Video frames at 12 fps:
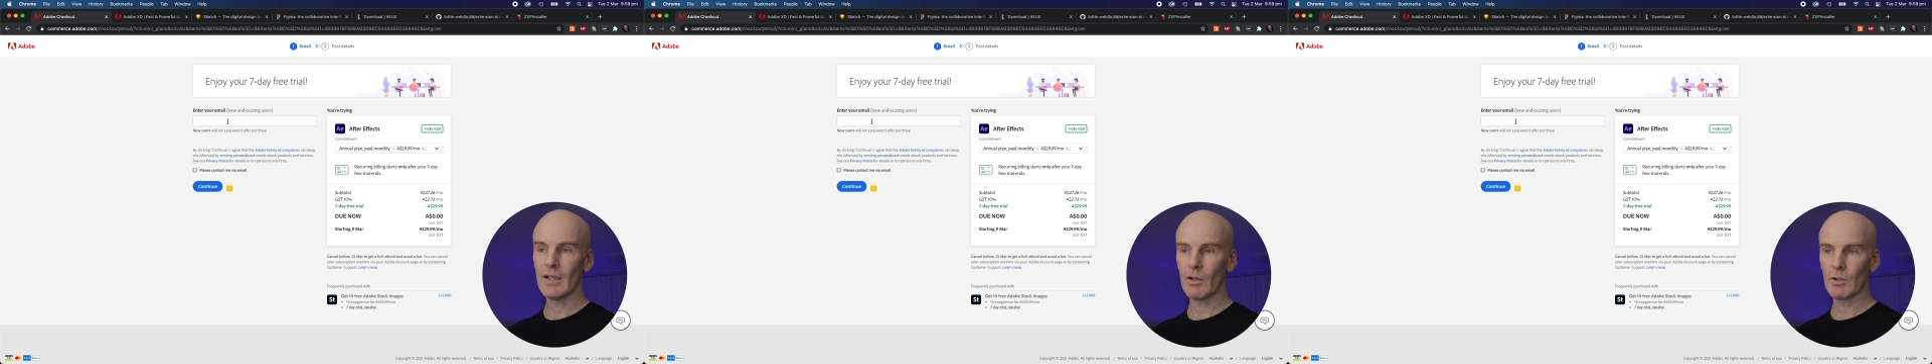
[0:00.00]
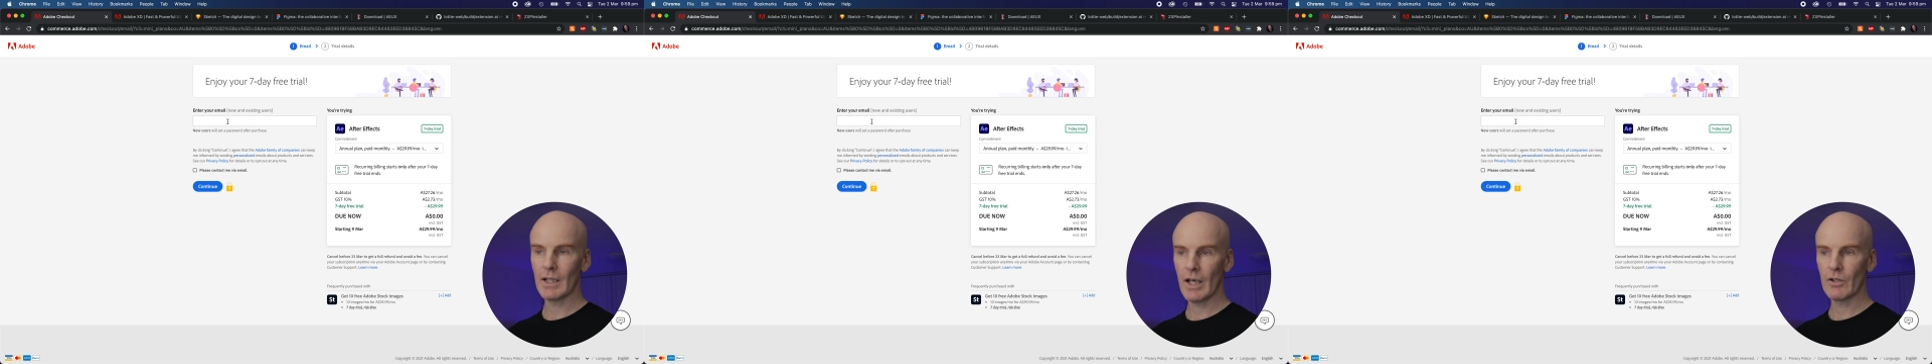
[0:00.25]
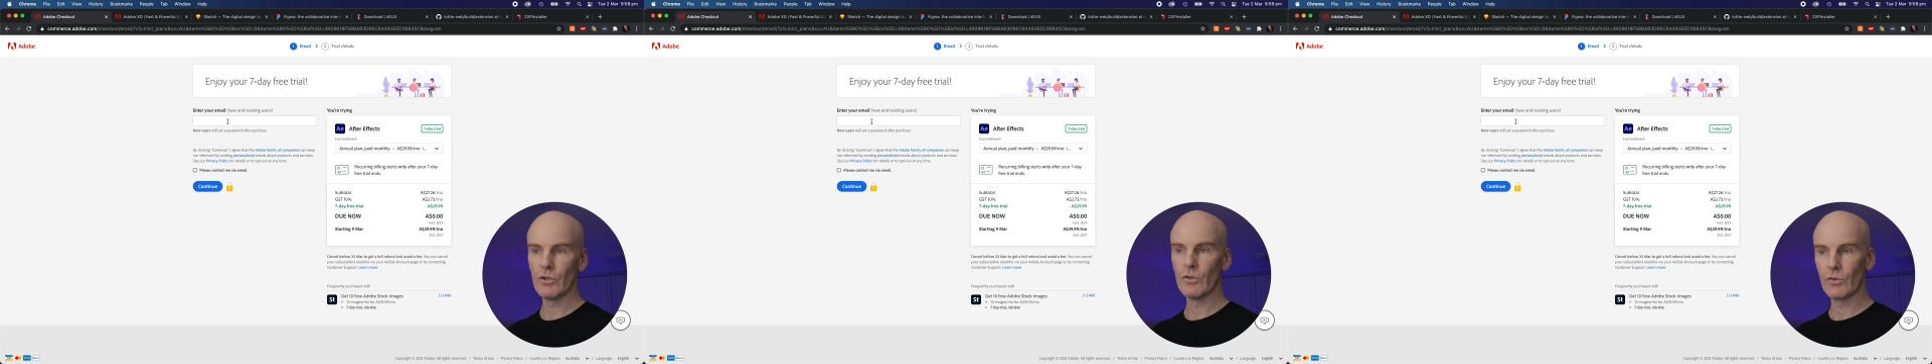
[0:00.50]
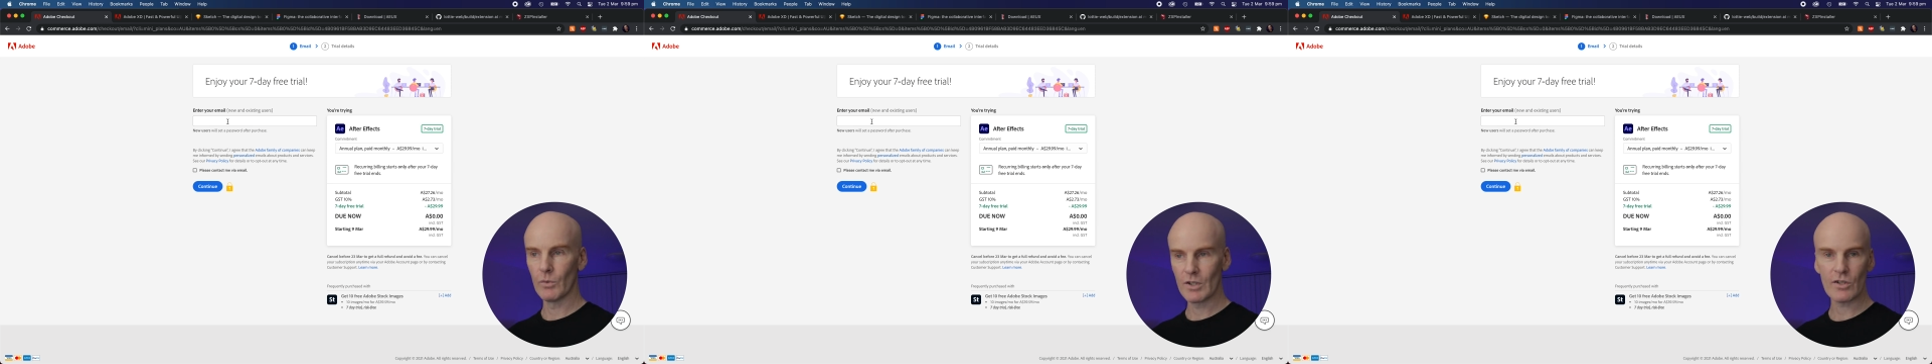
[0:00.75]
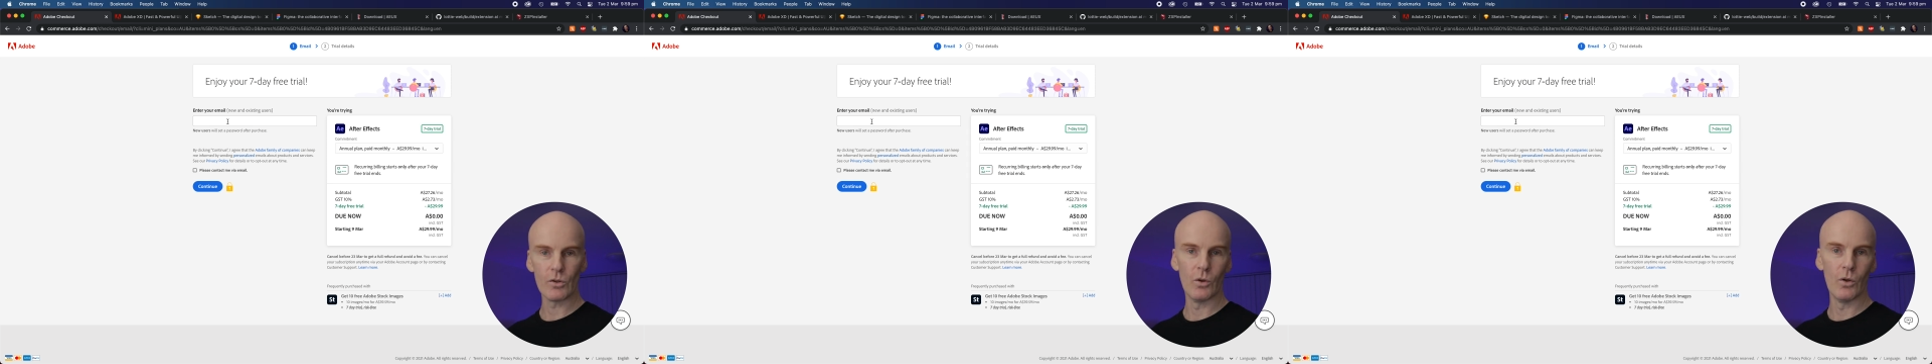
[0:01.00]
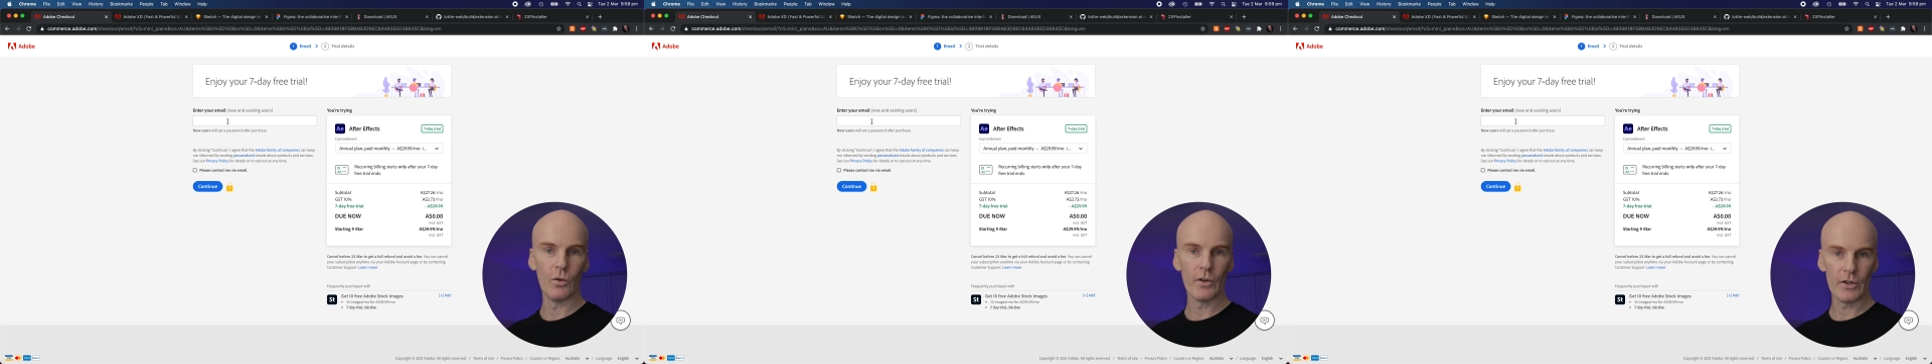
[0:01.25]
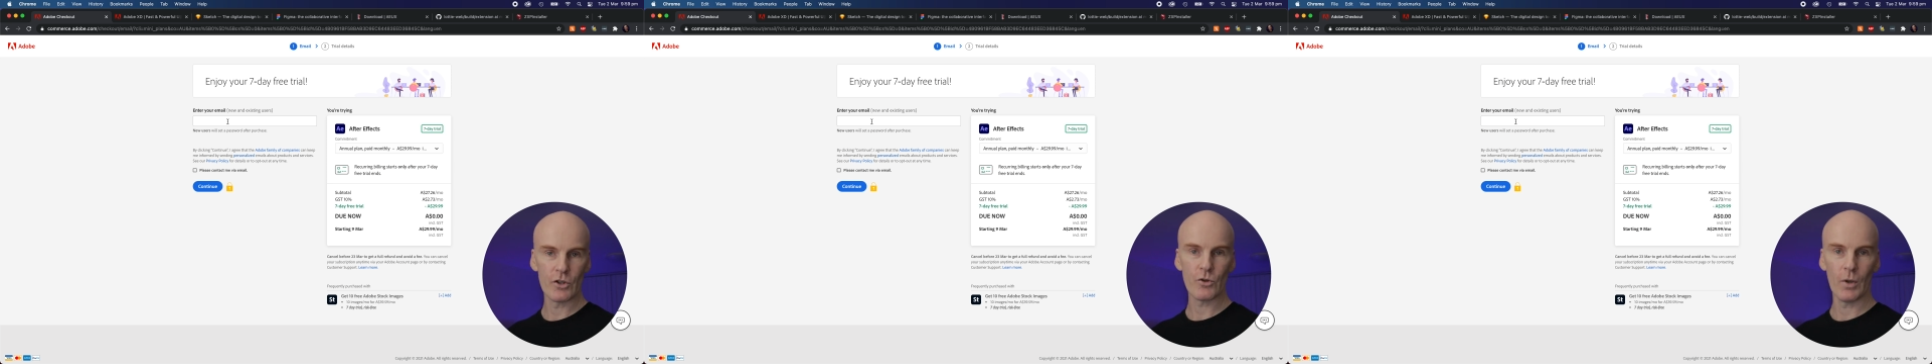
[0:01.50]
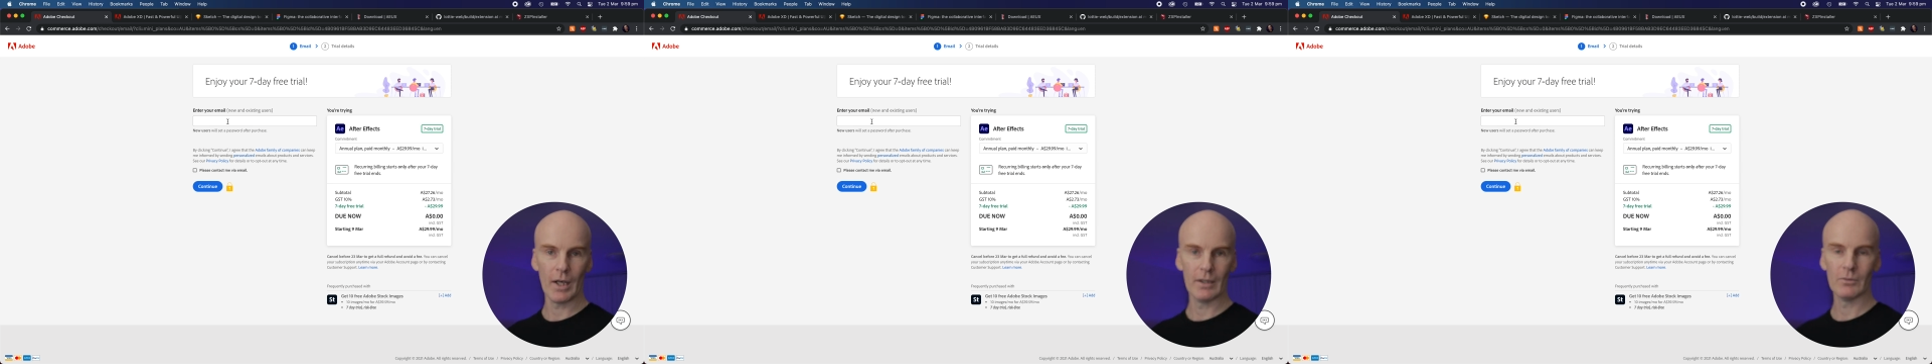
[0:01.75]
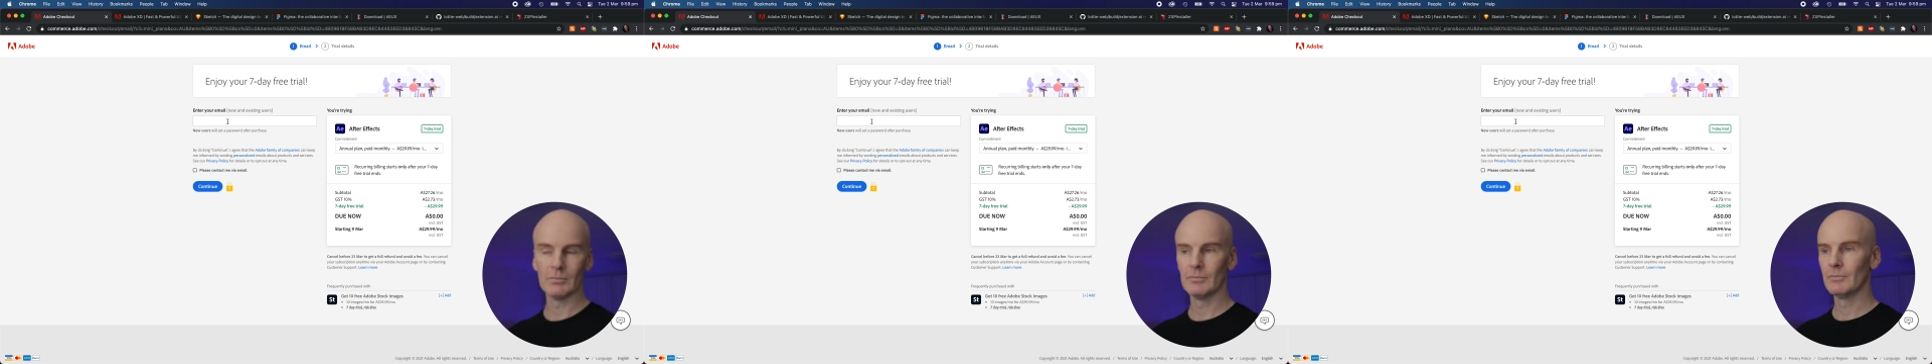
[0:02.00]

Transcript: that will allow you to install the trial.